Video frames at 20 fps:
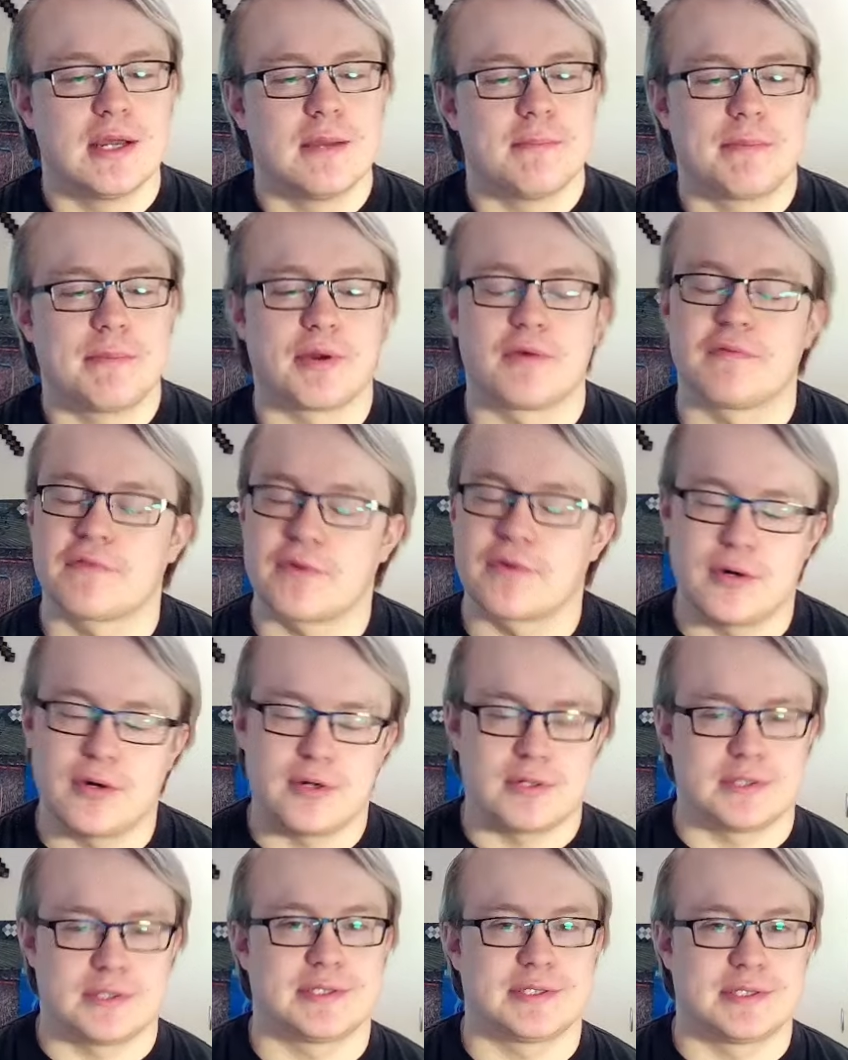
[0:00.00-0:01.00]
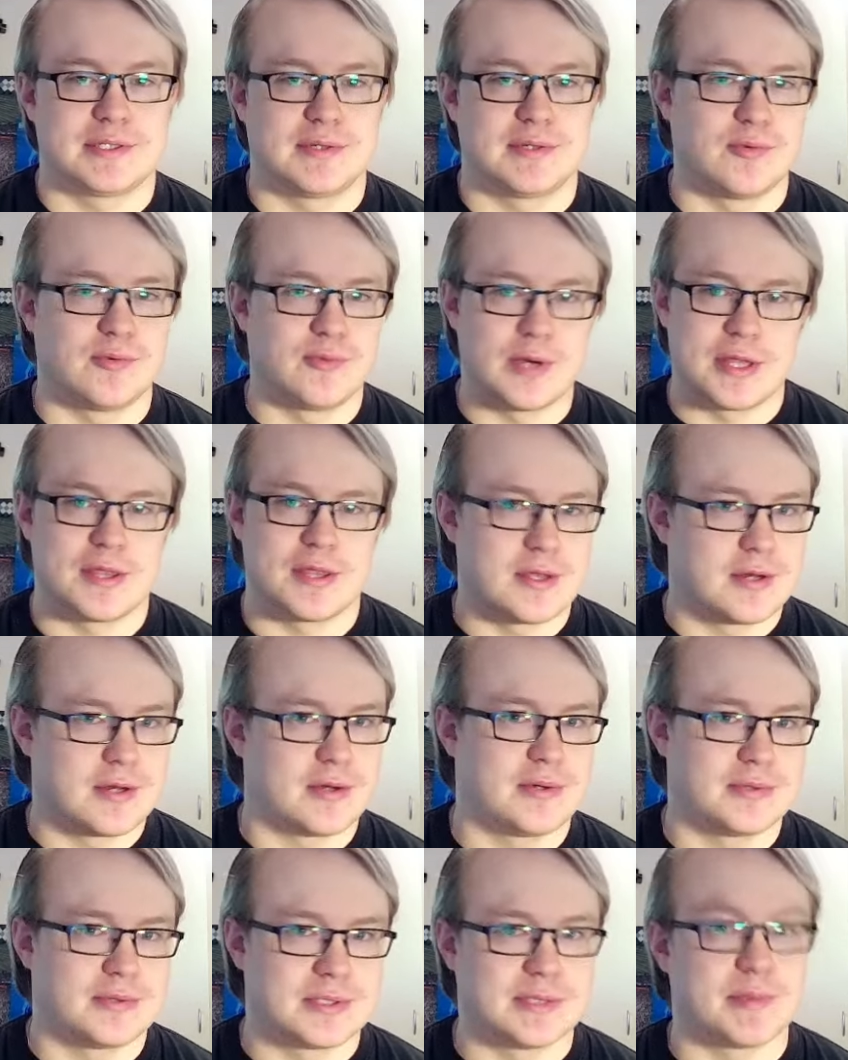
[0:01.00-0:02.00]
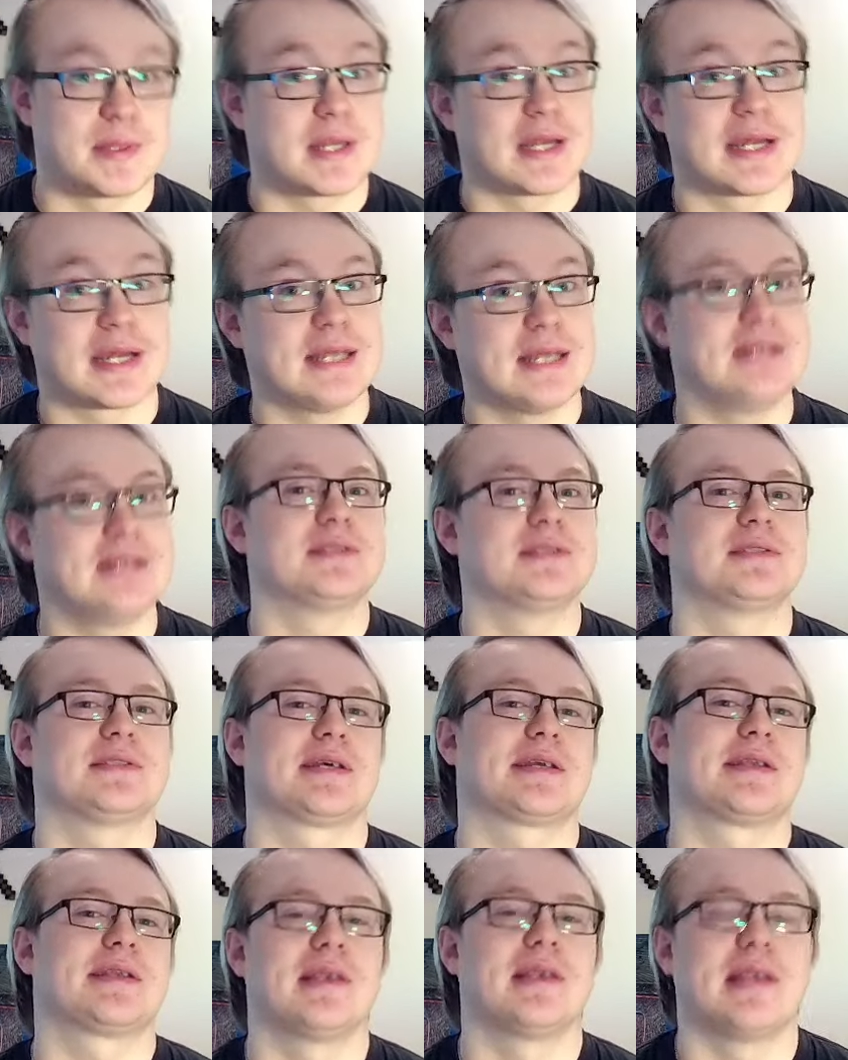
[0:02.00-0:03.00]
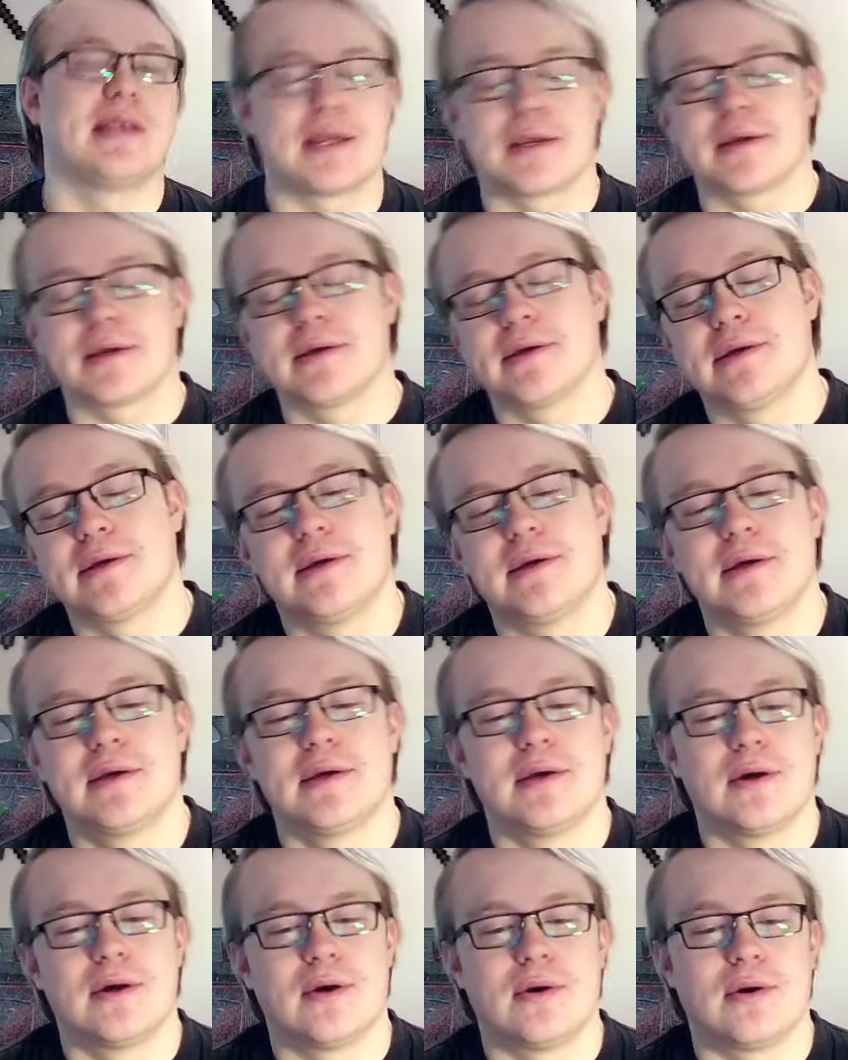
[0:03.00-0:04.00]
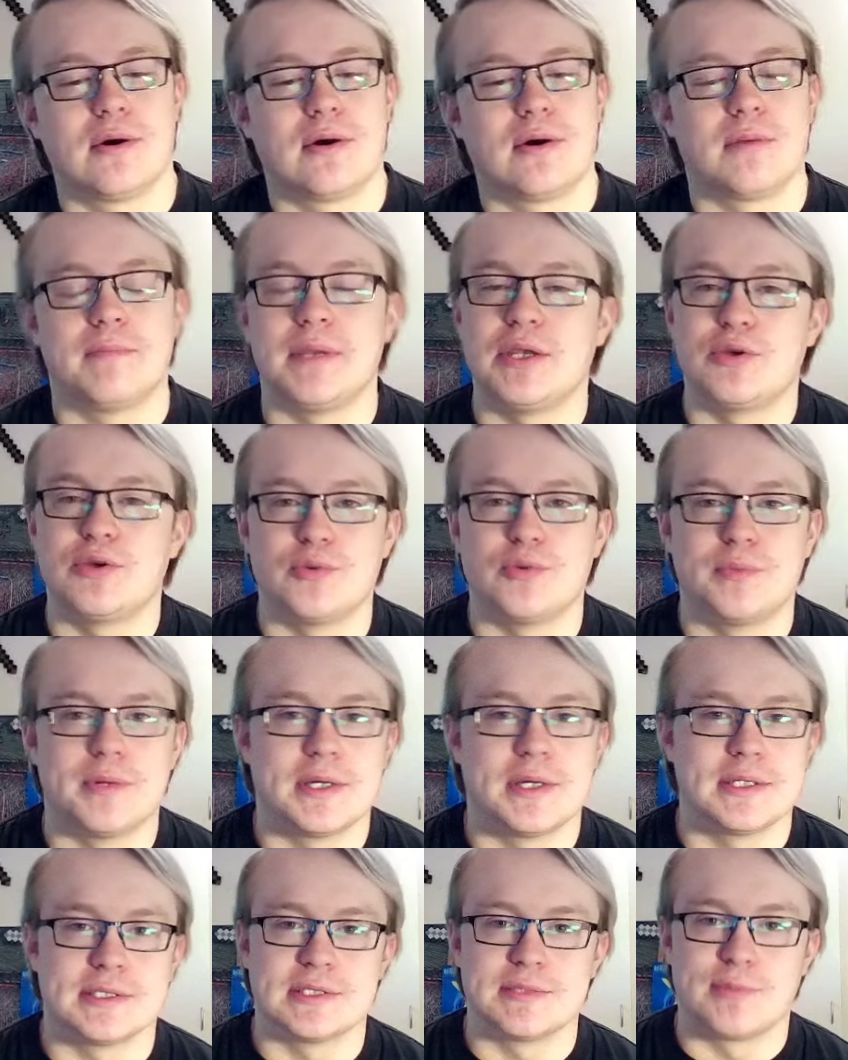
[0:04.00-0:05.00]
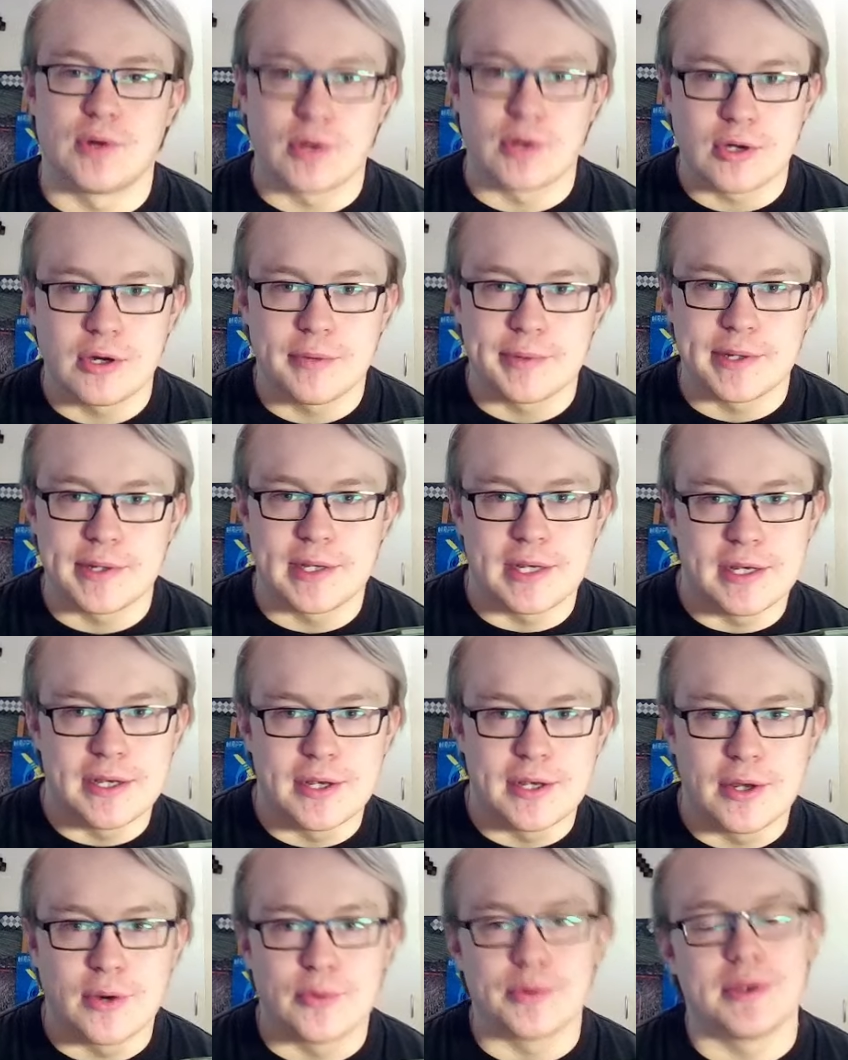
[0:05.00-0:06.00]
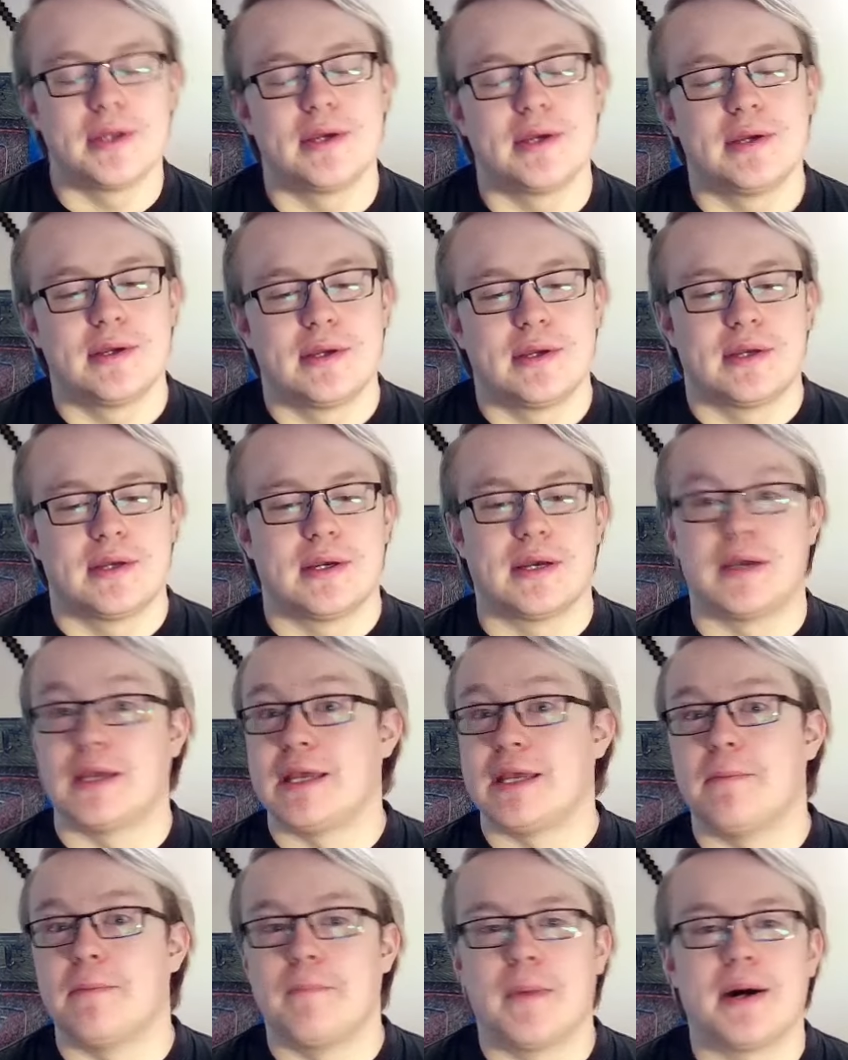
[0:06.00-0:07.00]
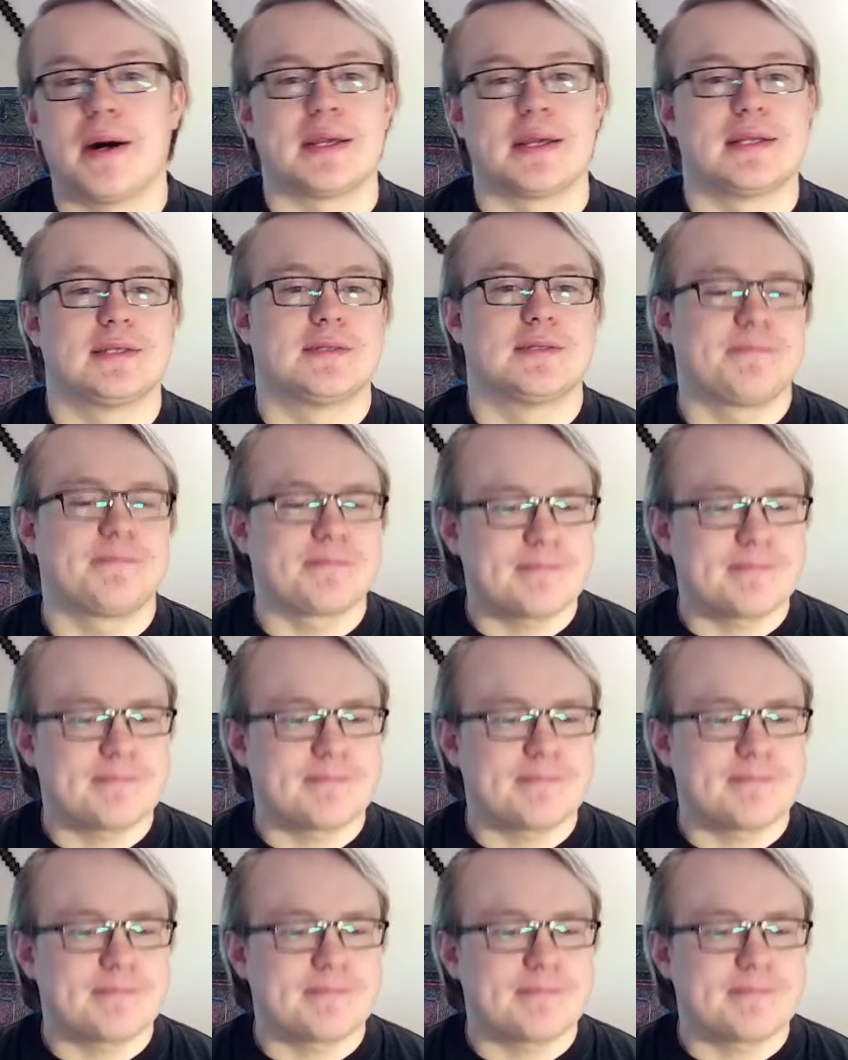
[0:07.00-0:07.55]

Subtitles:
but of course with something like Insect Link or Beetrooper as it's more commonly known in mind.